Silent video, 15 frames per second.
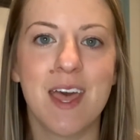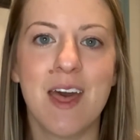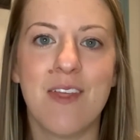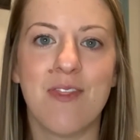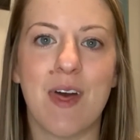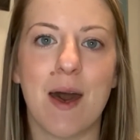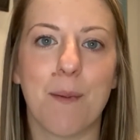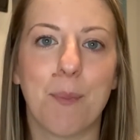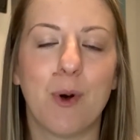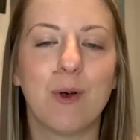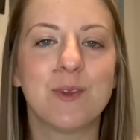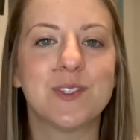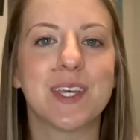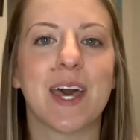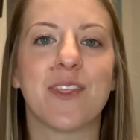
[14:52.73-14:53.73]
that
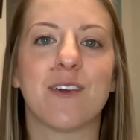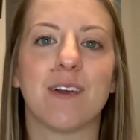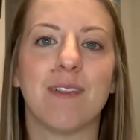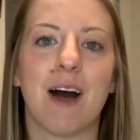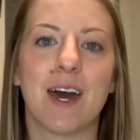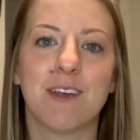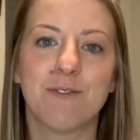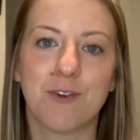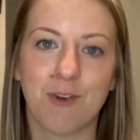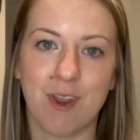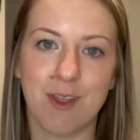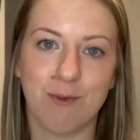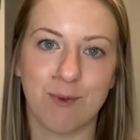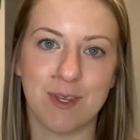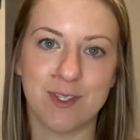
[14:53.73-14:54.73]
pulls together a lot of
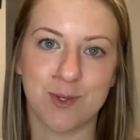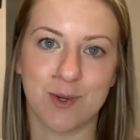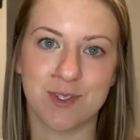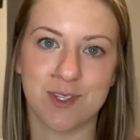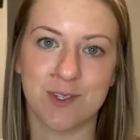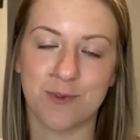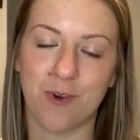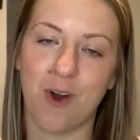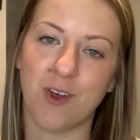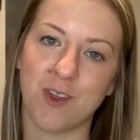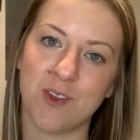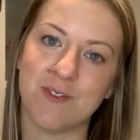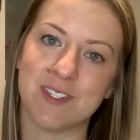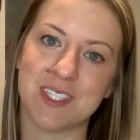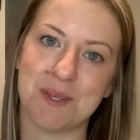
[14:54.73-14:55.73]
great resources for all
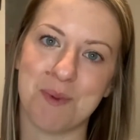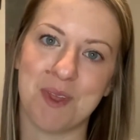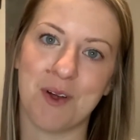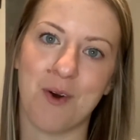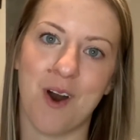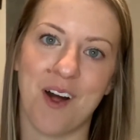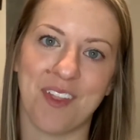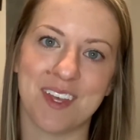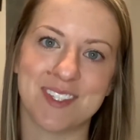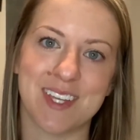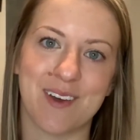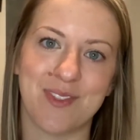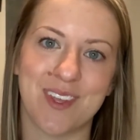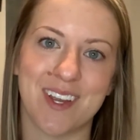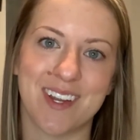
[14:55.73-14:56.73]
you vestibuloholics
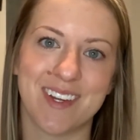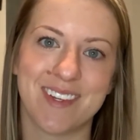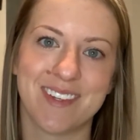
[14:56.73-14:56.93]
out there.